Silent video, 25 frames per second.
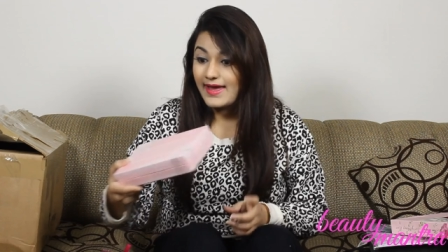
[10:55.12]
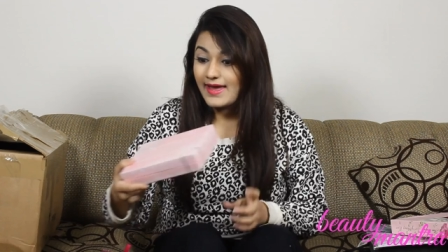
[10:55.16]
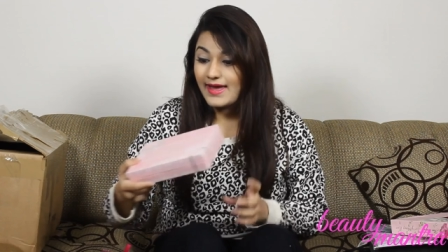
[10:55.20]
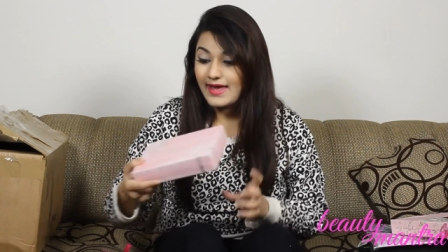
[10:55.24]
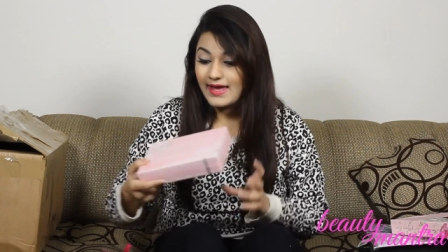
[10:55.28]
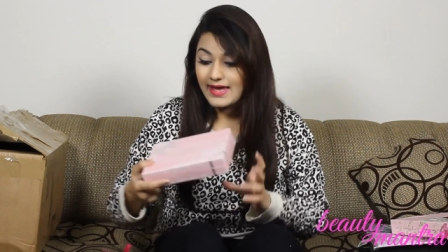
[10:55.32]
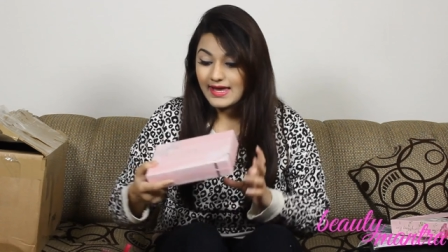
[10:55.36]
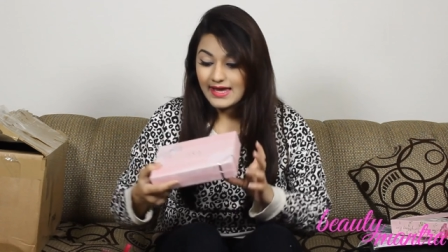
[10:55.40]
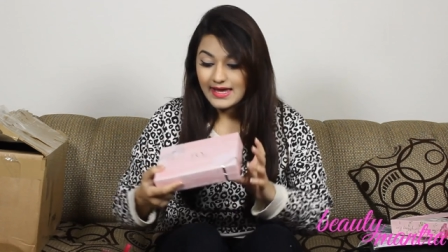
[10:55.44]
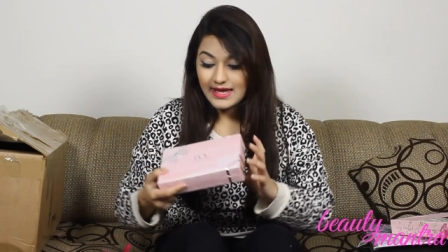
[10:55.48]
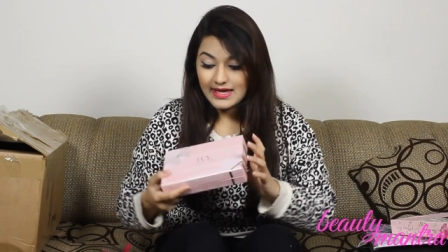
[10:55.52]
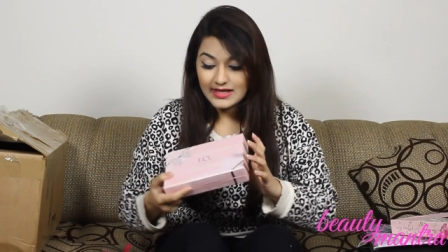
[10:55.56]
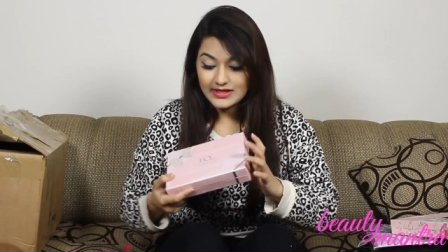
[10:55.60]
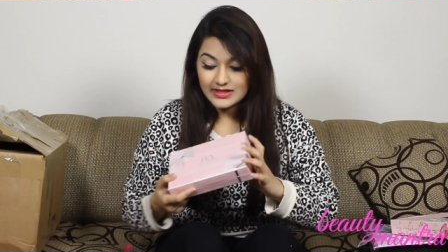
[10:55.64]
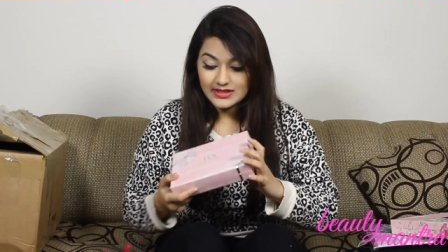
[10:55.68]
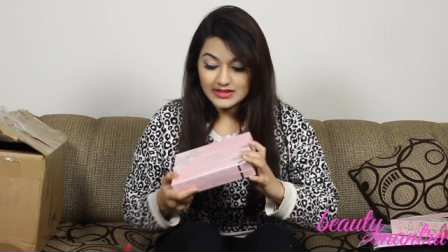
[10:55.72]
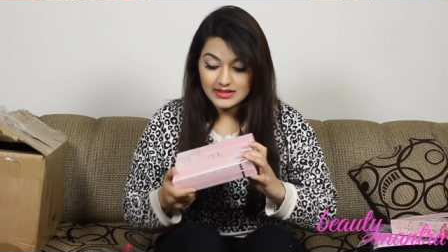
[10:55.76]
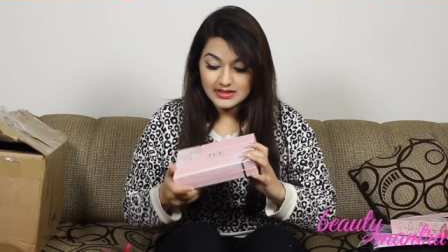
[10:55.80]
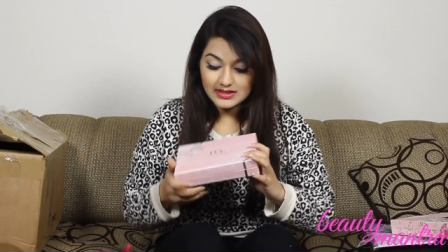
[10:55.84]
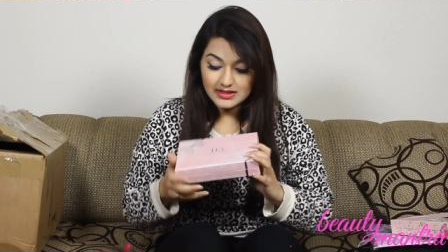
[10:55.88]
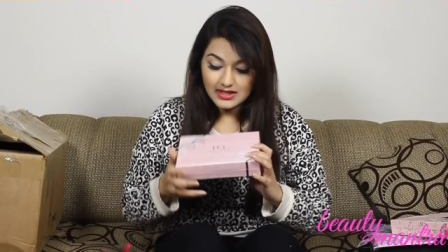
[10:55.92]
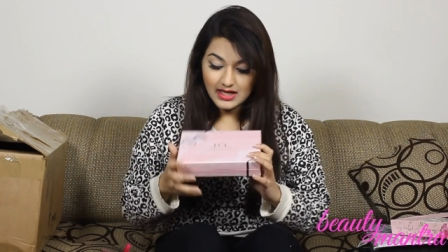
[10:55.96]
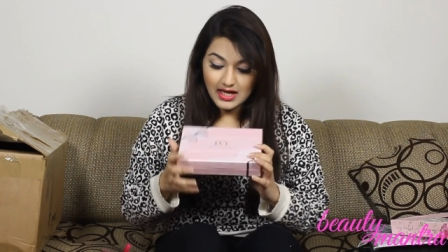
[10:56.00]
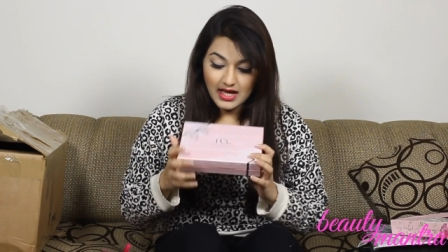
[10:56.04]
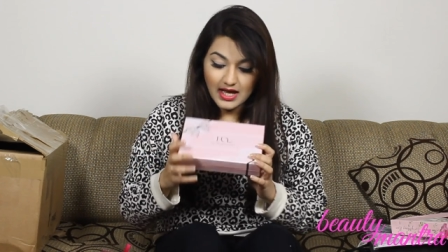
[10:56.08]

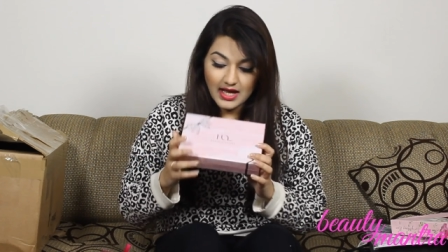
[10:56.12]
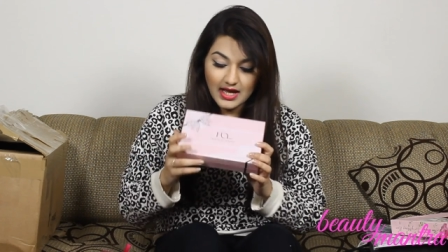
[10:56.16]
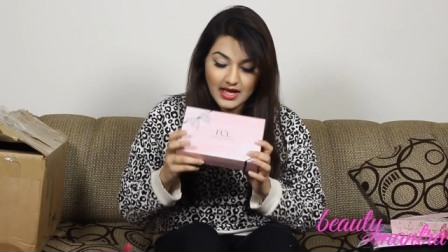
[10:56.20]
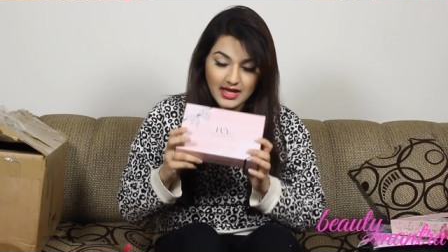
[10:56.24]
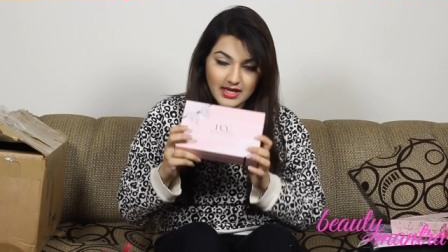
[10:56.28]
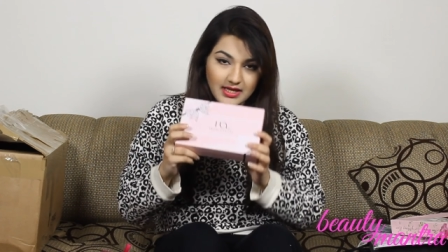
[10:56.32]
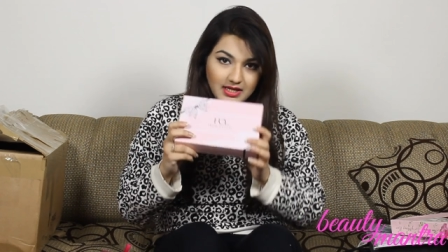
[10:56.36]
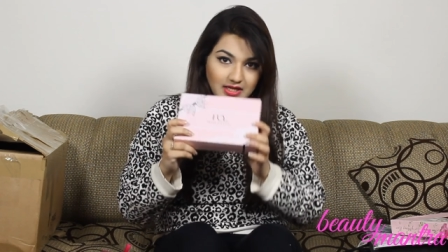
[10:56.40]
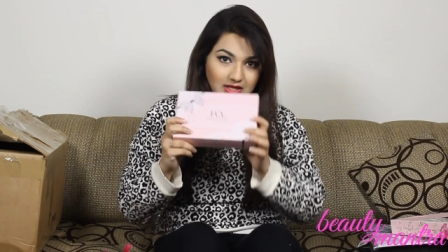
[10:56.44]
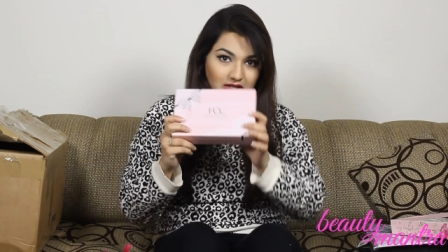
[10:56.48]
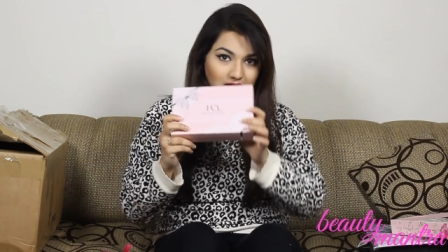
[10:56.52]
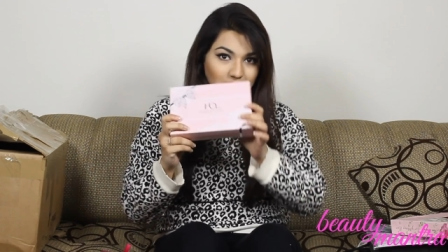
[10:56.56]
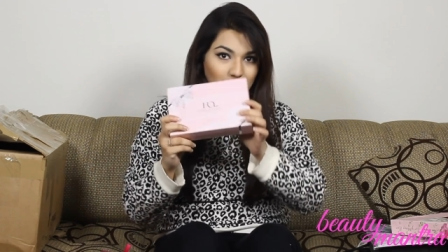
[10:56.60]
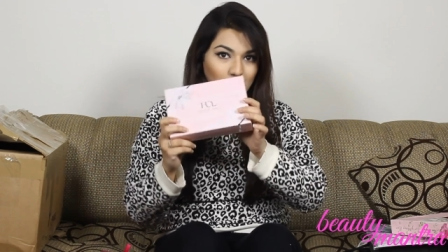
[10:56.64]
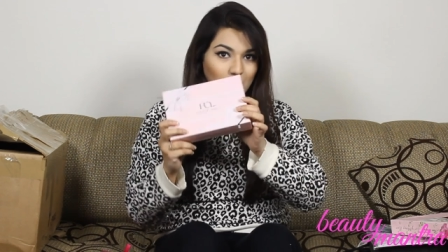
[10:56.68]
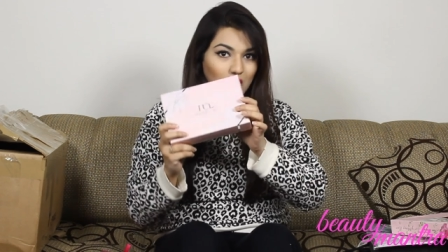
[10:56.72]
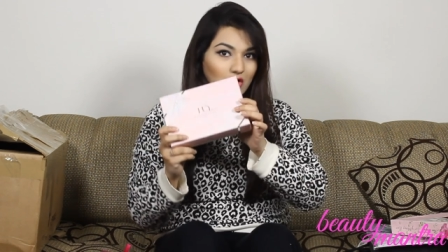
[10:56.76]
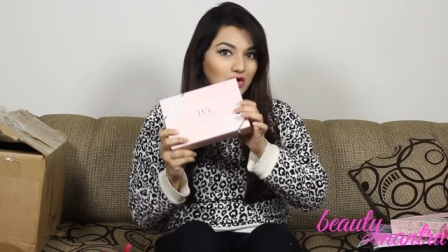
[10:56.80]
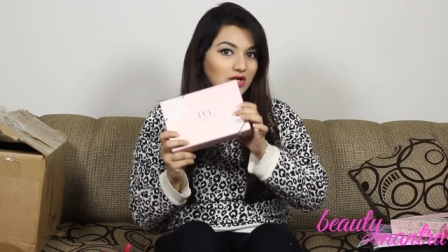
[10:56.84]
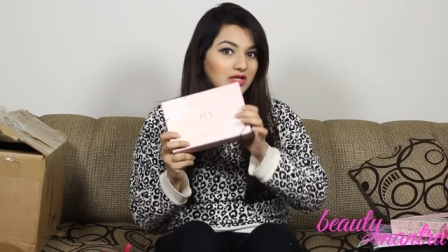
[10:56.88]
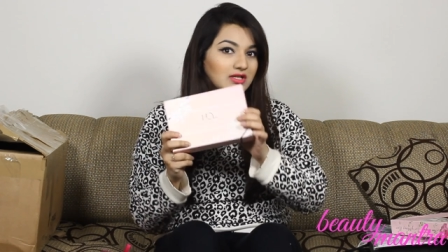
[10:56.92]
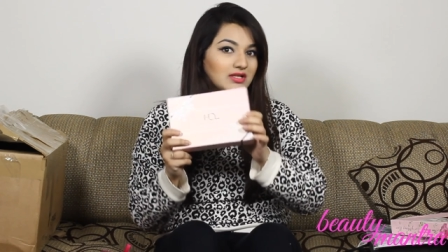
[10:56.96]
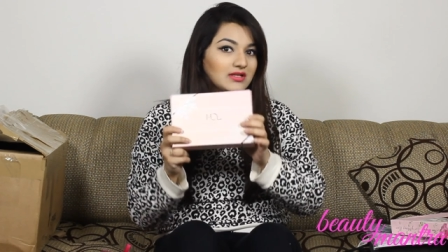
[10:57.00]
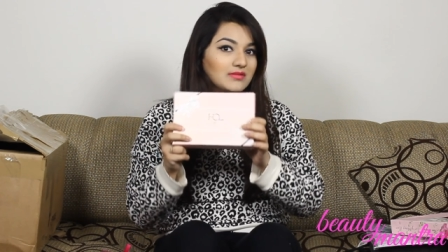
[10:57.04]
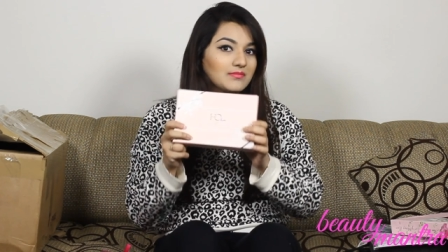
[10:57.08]
And I
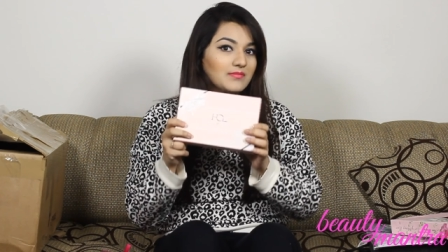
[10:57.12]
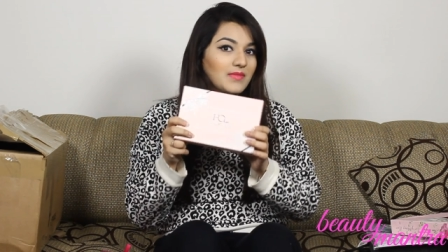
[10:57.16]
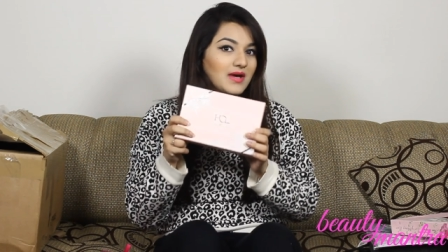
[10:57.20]
got